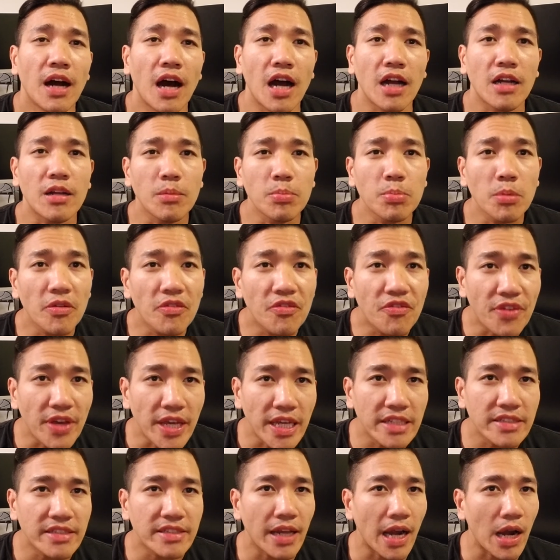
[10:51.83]
a couple of
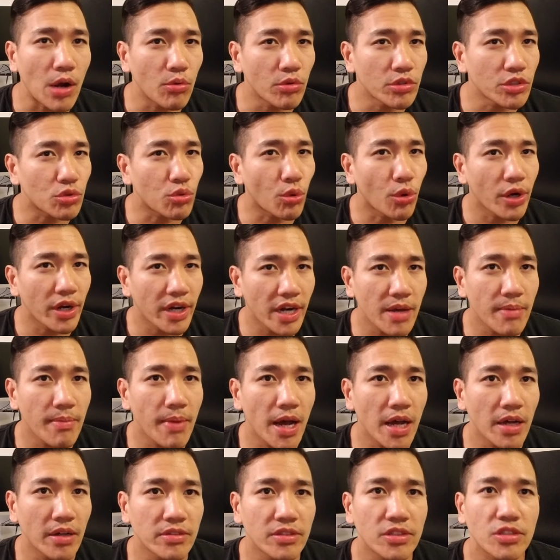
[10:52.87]
things that I was worried
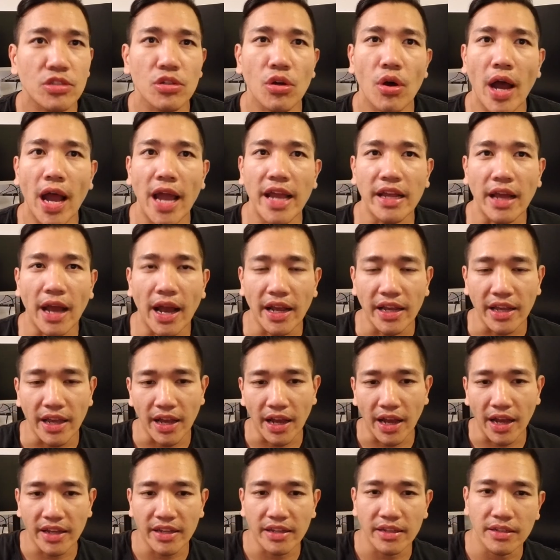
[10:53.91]
about. So I, I
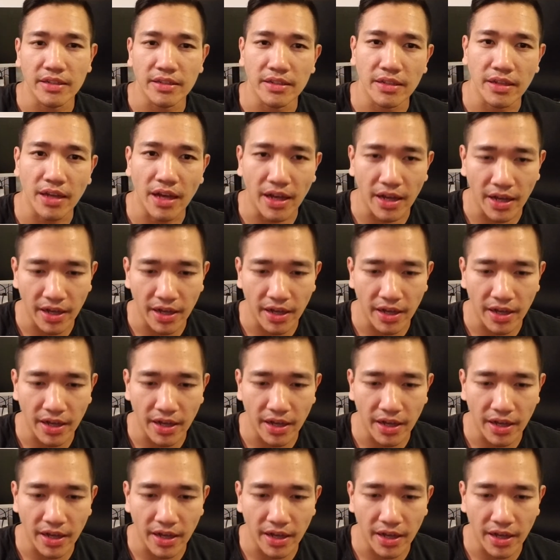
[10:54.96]
I